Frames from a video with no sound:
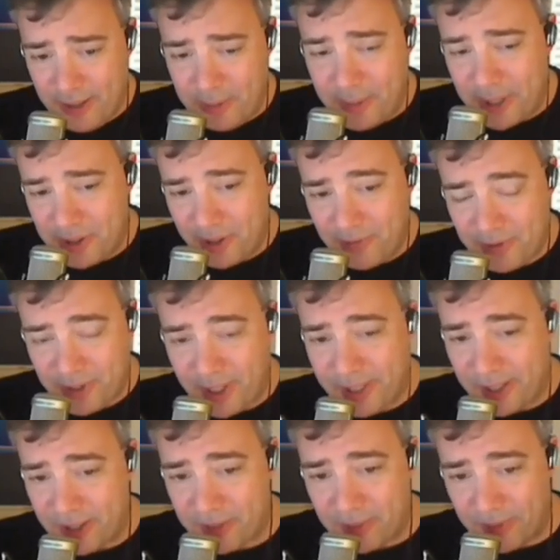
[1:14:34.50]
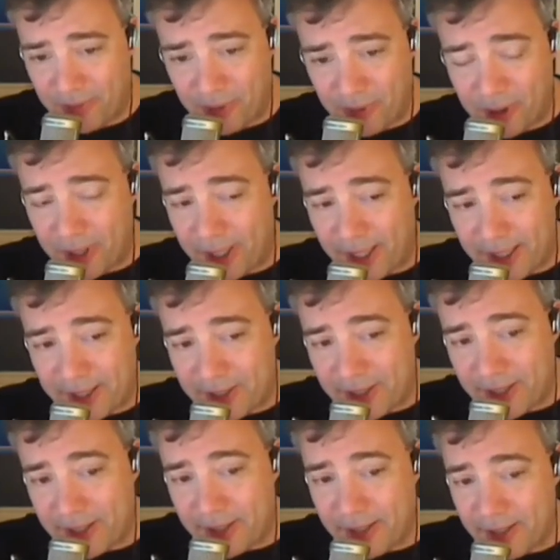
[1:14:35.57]
You must have said this before, and I
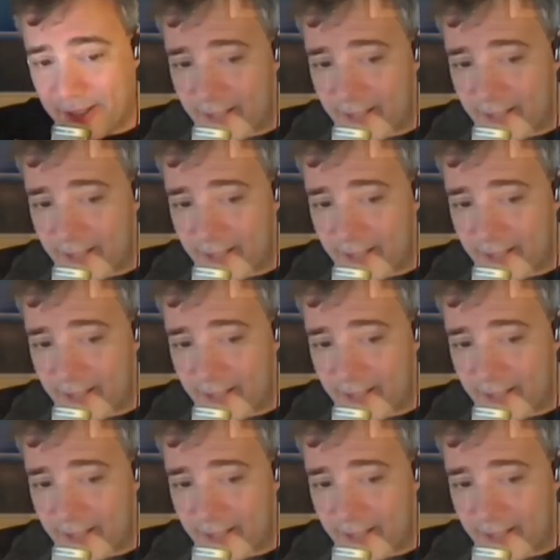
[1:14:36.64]
just didn't.